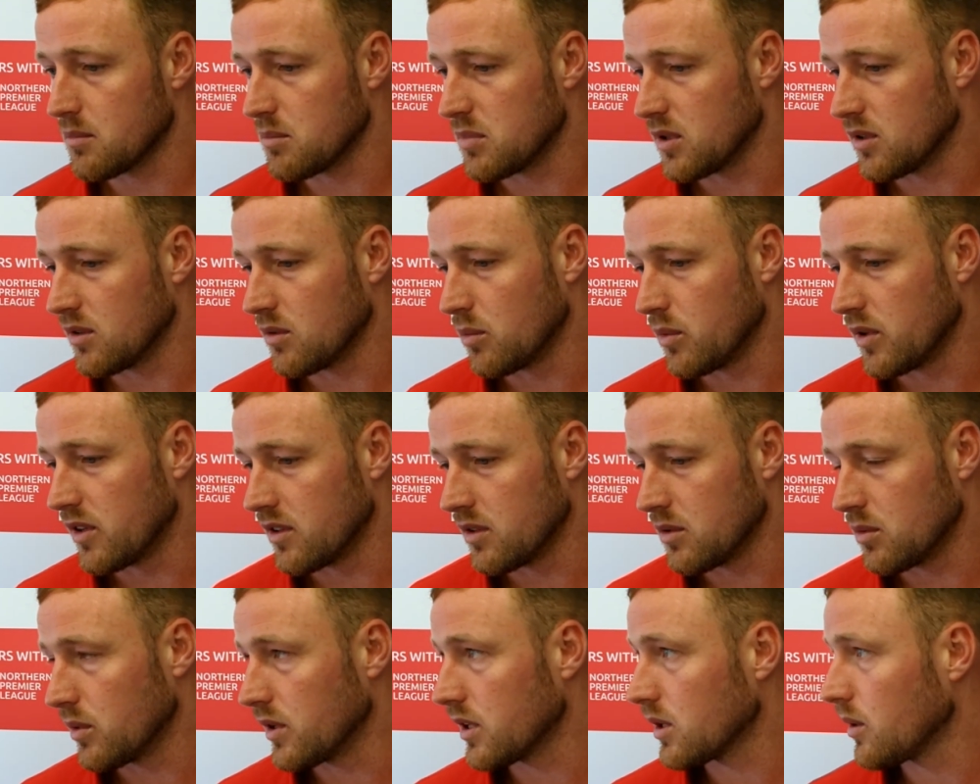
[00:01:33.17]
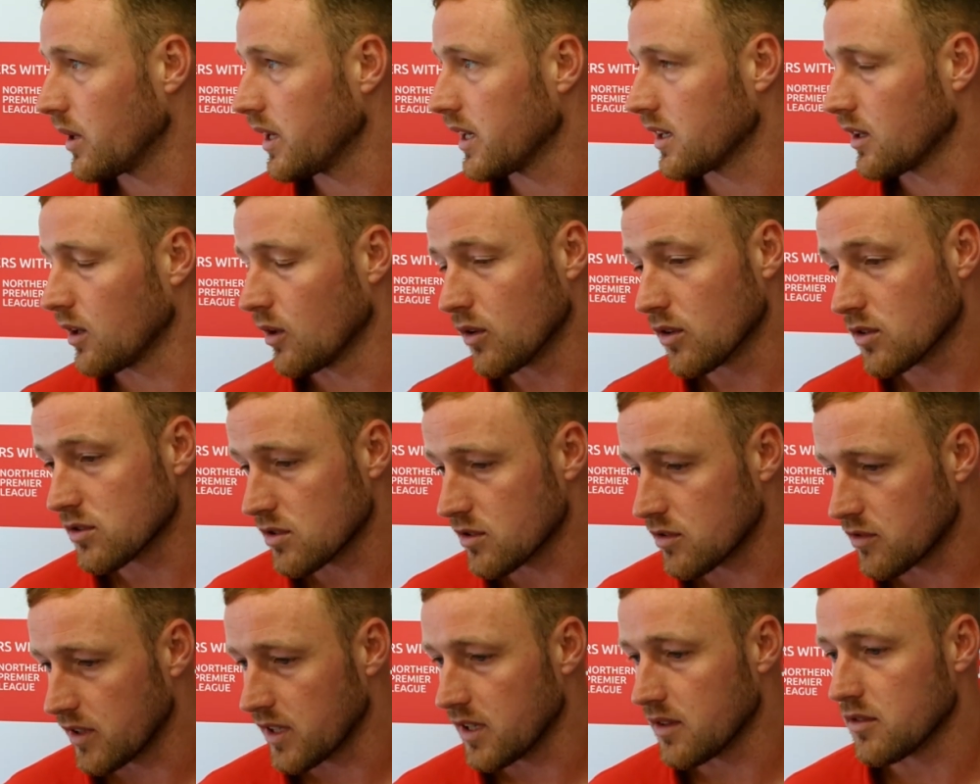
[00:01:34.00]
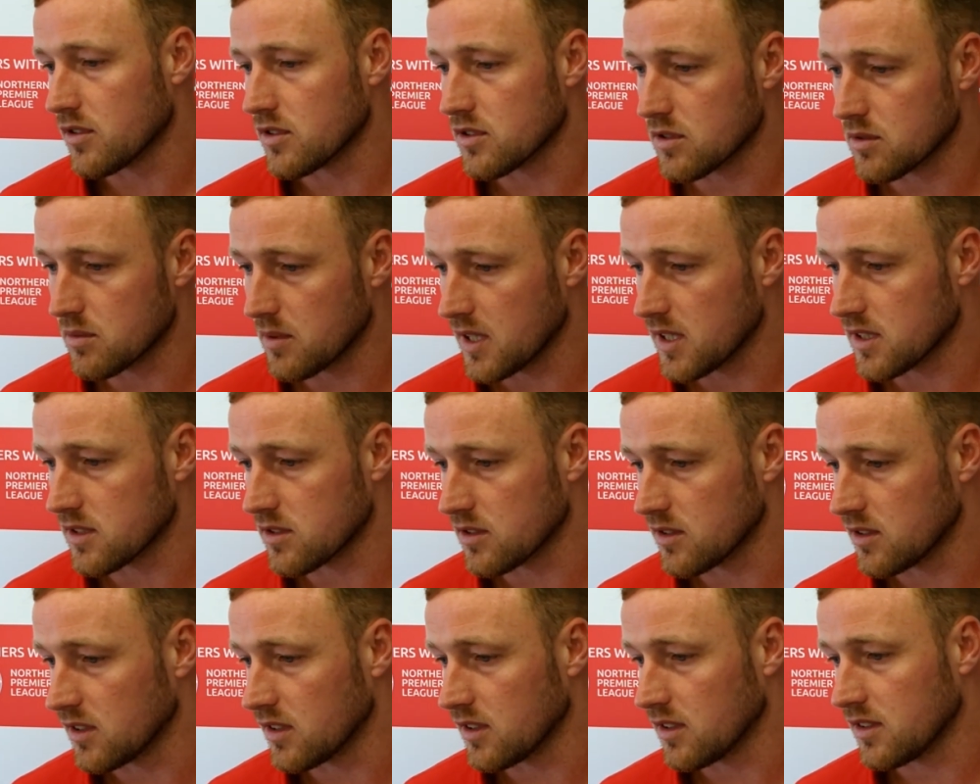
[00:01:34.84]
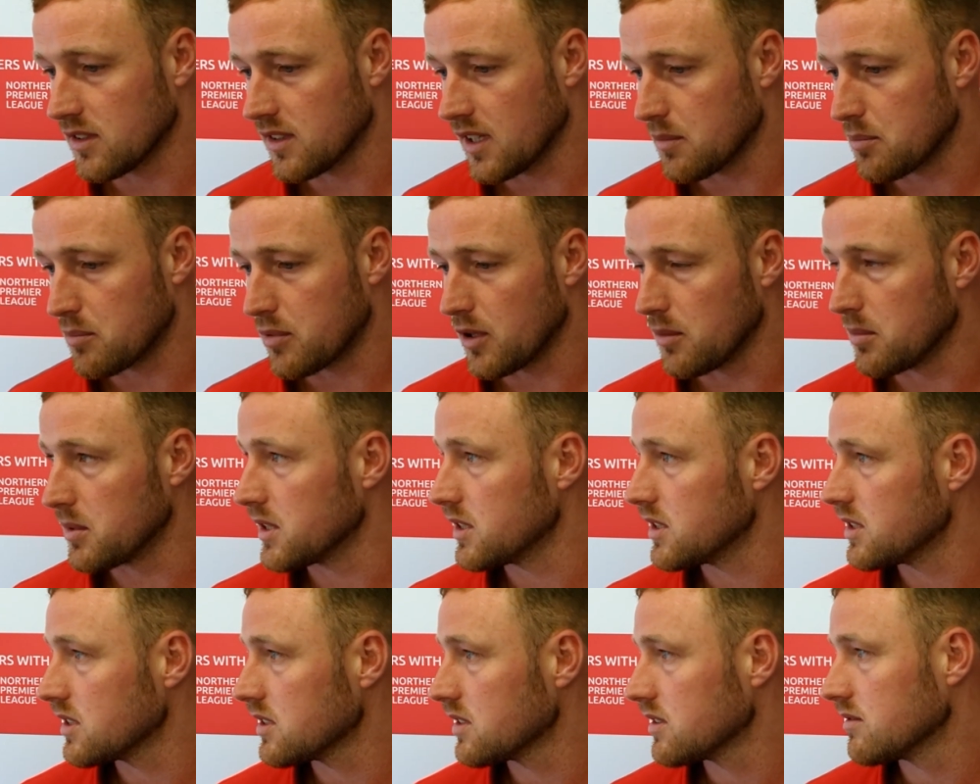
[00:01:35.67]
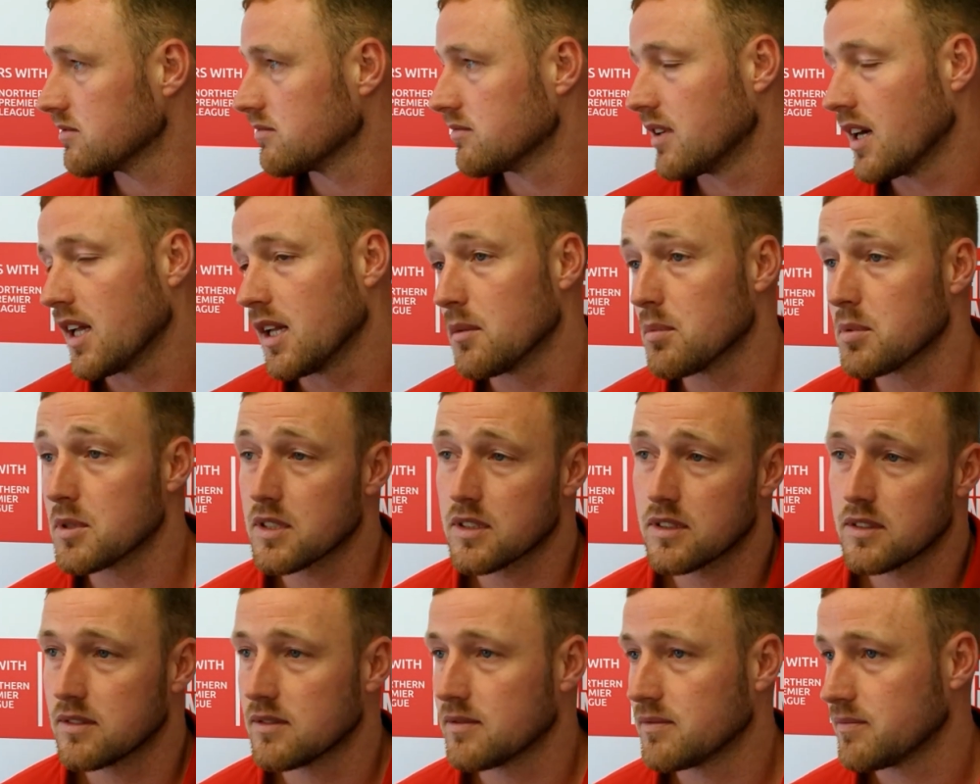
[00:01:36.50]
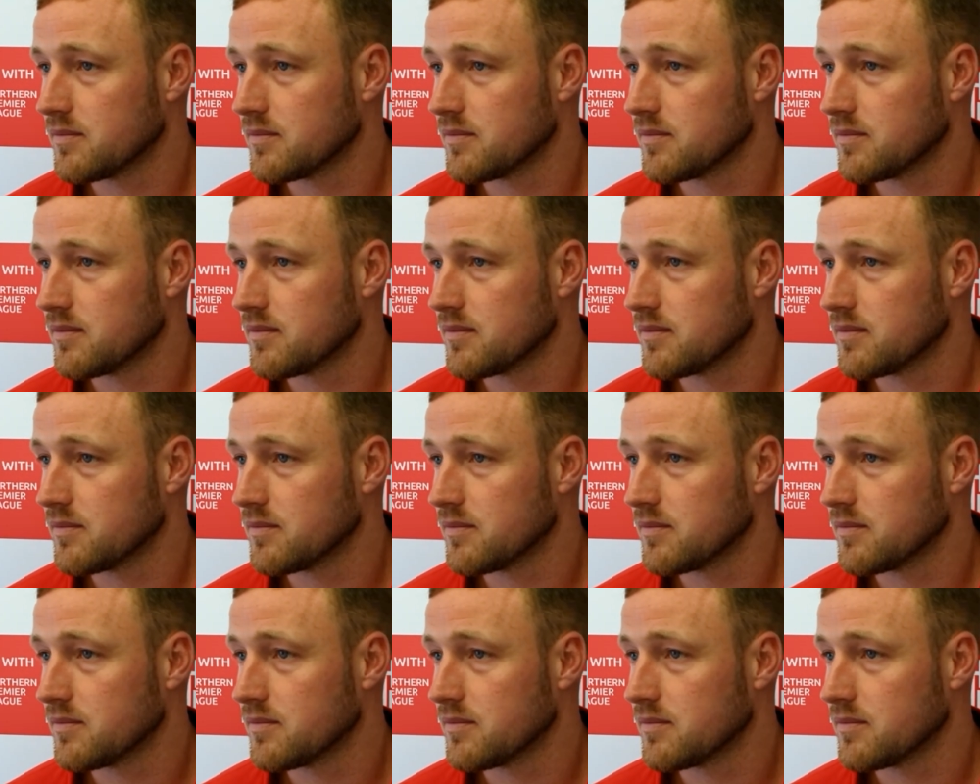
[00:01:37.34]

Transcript: Yeah. But we're quite close, the three of us as well, so that probably helps.